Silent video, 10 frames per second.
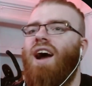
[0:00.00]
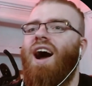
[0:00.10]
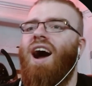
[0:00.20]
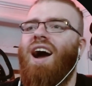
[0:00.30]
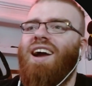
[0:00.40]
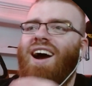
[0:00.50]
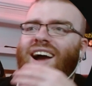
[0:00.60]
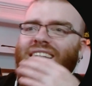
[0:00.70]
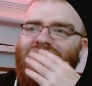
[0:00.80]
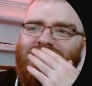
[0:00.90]
yeah,
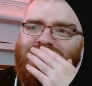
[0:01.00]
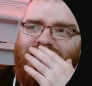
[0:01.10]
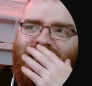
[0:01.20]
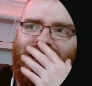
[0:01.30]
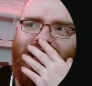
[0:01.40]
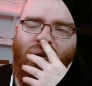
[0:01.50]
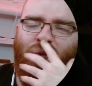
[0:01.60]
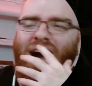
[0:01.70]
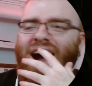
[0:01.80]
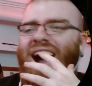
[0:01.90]
guys!
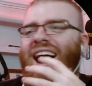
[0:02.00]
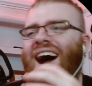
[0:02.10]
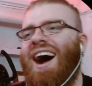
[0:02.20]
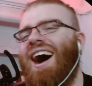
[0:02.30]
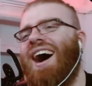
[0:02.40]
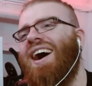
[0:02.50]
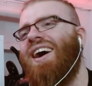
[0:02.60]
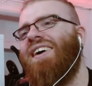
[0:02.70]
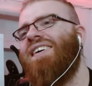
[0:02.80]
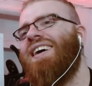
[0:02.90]

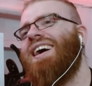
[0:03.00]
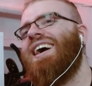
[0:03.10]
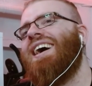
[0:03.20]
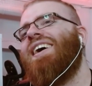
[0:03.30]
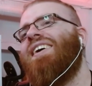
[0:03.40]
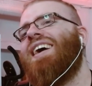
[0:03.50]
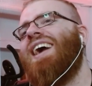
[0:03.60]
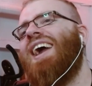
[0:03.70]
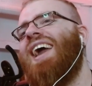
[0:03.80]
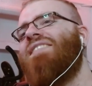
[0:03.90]
Wow!
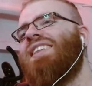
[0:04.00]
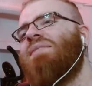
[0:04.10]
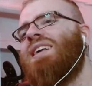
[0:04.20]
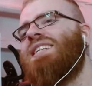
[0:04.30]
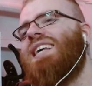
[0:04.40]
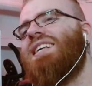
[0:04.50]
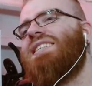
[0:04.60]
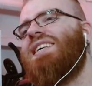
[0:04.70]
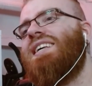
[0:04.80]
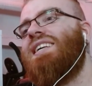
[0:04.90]
Okay, everything makes
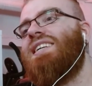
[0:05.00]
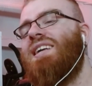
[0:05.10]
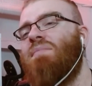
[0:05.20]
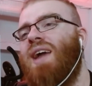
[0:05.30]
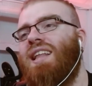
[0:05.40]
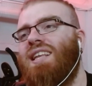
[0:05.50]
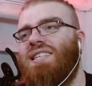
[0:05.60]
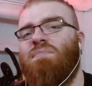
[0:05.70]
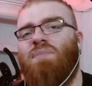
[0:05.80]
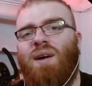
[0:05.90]
sense. She made
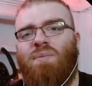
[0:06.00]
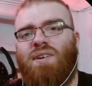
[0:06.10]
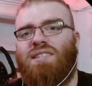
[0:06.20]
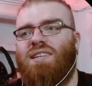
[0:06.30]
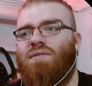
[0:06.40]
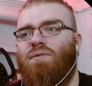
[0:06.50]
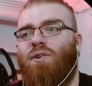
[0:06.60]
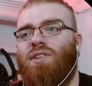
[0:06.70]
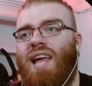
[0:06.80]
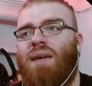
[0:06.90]
this in purpose
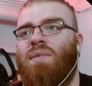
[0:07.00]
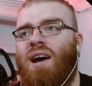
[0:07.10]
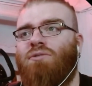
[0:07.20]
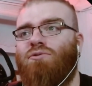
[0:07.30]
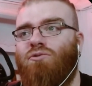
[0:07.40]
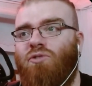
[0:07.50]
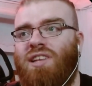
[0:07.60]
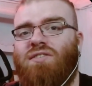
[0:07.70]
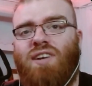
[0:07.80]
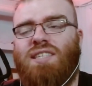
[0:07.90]
for them now to
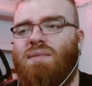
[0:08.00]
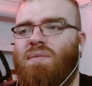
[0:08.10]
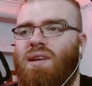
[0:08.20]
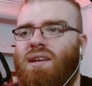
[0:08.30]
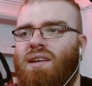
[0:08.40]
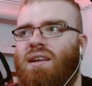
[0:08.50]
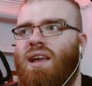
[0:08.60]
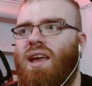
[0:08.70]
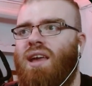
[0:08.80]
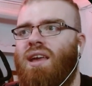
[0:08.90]
really trust him.
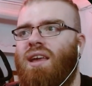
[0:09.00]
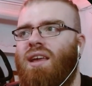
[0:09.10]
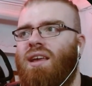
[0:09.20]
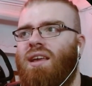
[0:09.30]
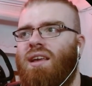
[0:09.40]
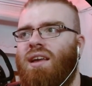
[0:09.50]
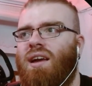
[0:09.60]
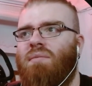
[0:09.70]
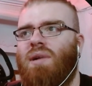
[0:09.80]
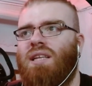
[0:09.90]
Hey,
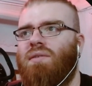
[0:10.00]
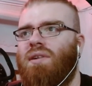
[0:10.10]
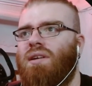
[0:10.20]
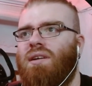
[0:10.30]
eh, unbelievable.